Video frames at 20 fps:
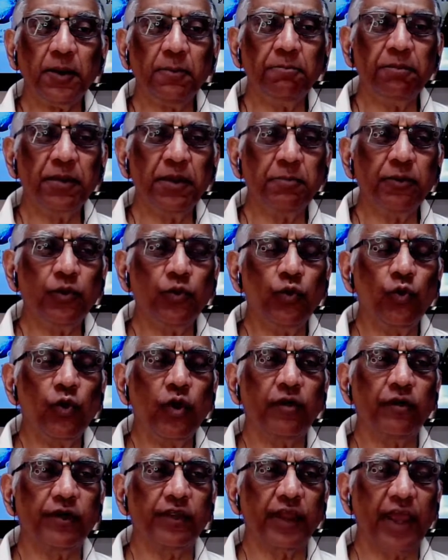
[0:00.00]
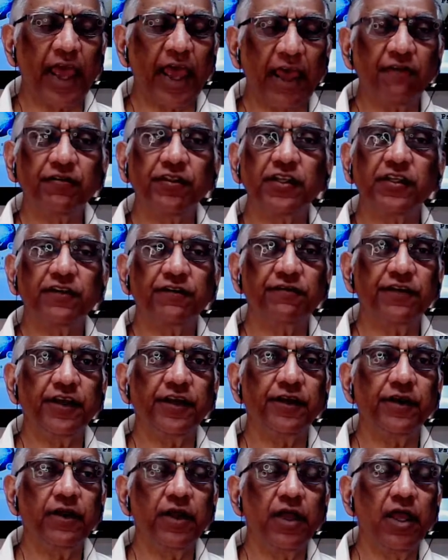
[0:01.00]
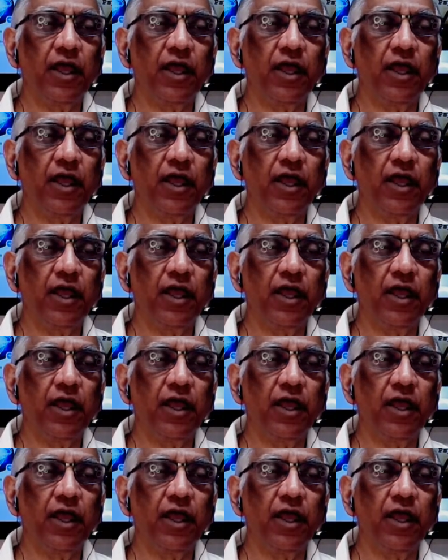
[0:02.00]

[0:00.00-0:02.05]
People who are have this fear